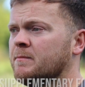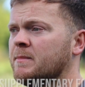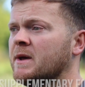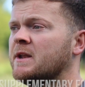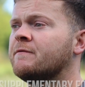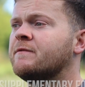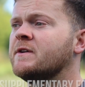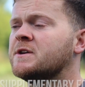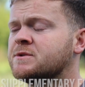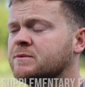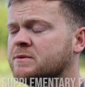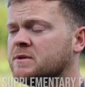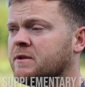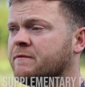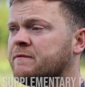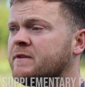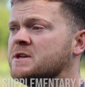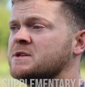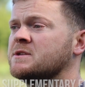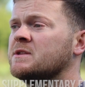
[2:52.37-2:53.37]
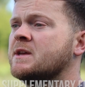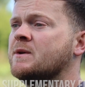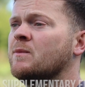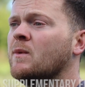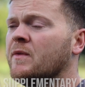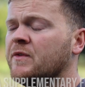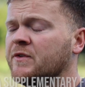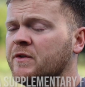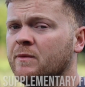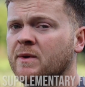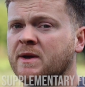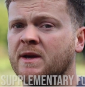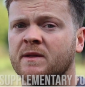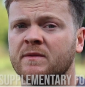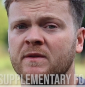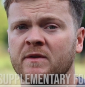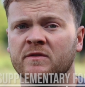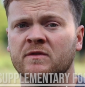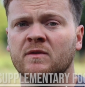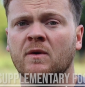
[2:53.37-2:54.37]
beneficial to the fish that they want to eat
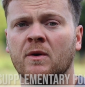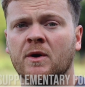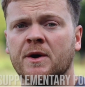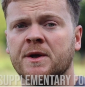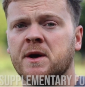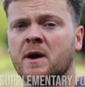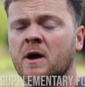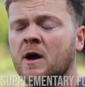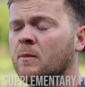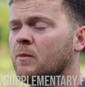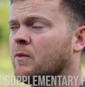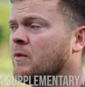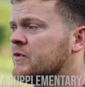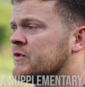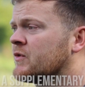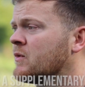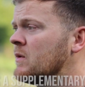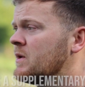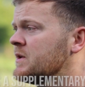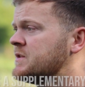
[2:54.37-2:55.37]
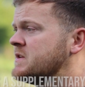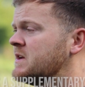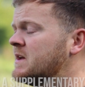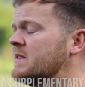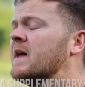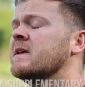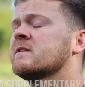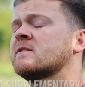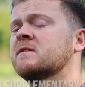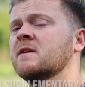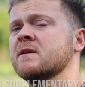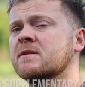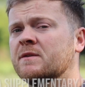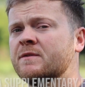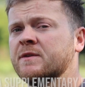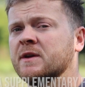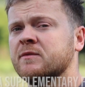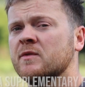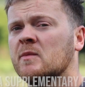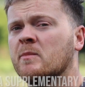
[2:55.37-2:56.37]
and that's not going to harm water quality. And that's the
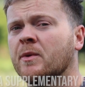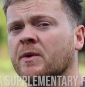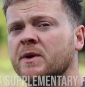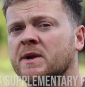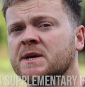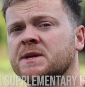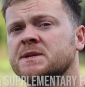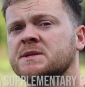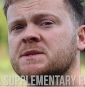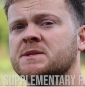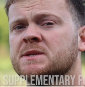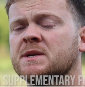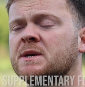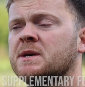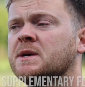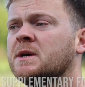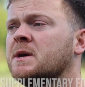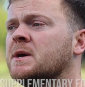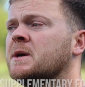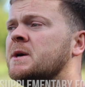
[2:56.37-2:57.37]
other thing with boilies, is that